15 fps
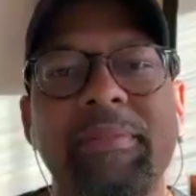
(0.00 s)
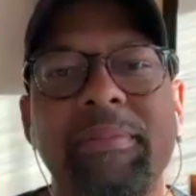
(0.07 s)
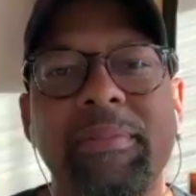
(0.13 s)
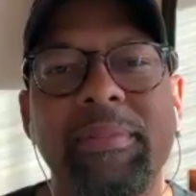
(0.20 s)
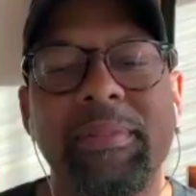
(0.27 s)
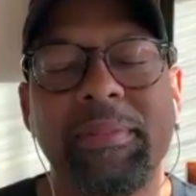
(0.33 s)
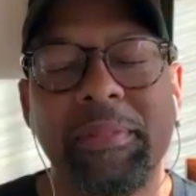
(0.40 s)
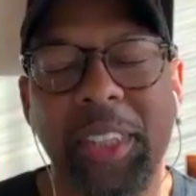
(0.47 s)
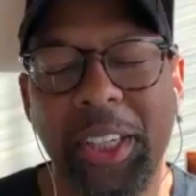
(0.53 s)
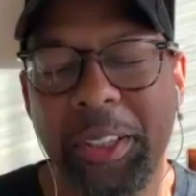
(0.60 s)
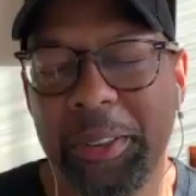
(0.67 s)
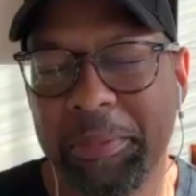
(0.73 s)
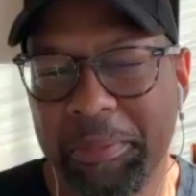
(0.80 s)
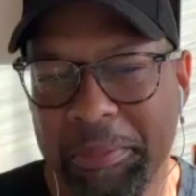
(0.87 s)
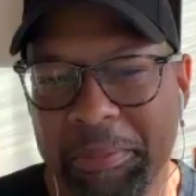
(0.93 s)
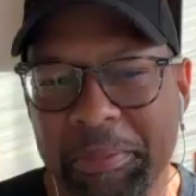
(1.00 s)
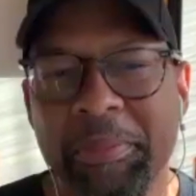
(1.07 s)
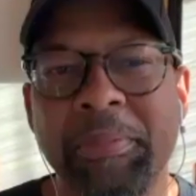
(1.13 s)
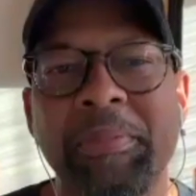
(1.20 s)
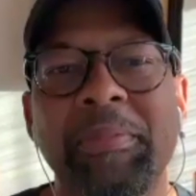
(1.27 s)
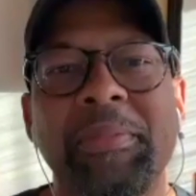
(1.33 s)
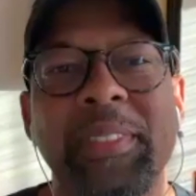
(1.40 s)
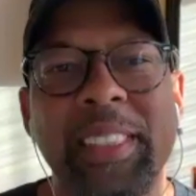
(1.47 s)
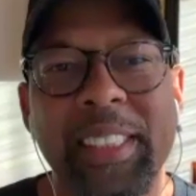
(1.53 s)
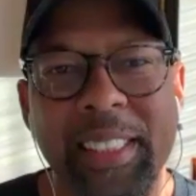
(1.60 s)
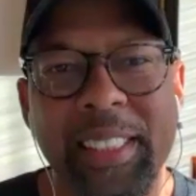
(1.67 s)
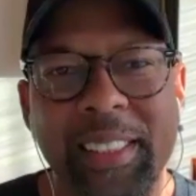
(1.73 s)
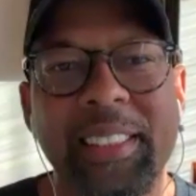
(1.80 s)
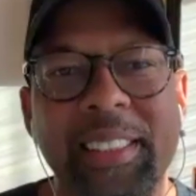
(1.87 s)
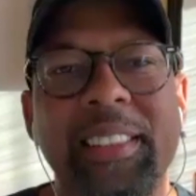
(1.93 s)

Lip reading: Is Chucky. Oh. Chucky's got to get the